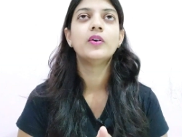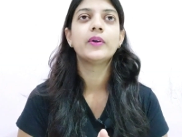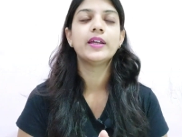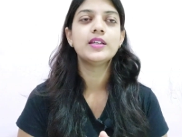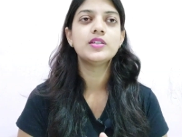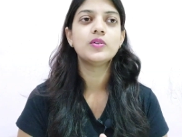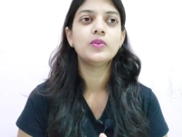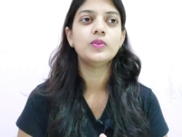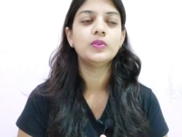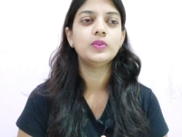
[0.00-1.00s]
Okay,
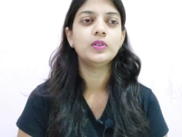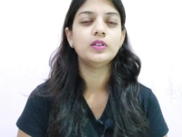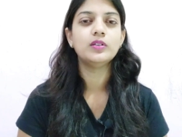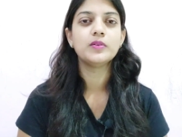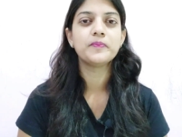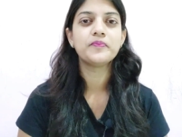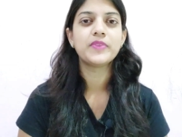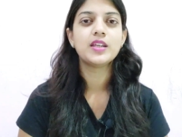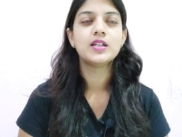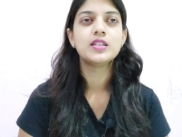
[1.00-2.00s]
so
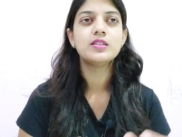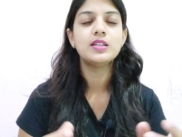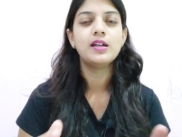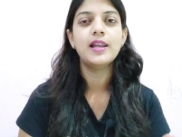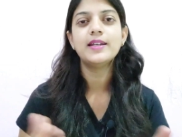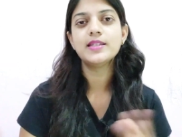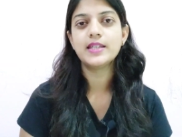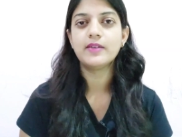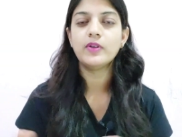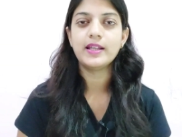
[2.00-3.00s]
let us
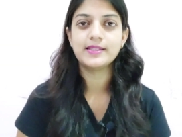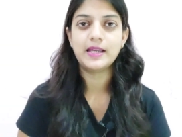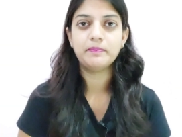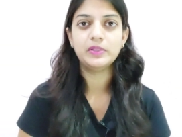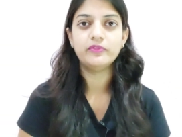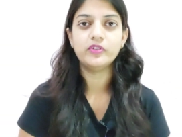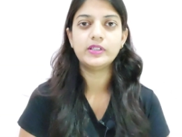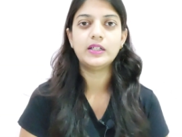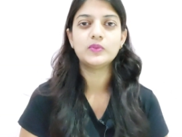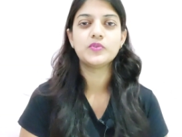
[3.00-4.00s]
take one example for
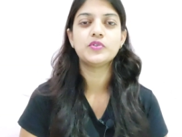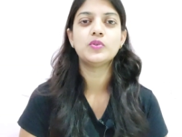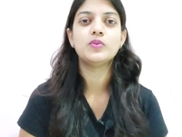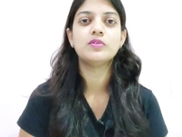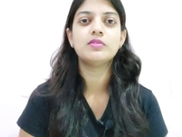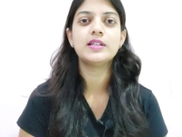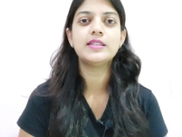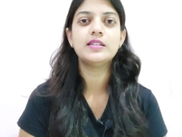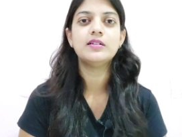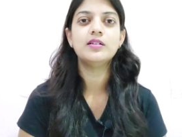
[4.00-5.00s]
now. So
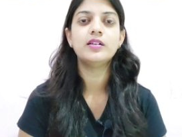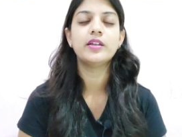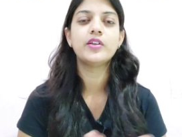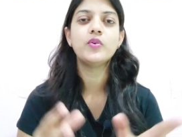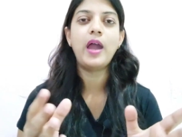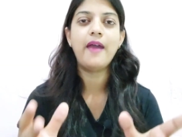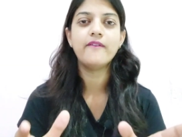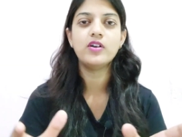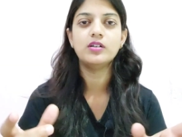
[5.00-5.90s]
consider you have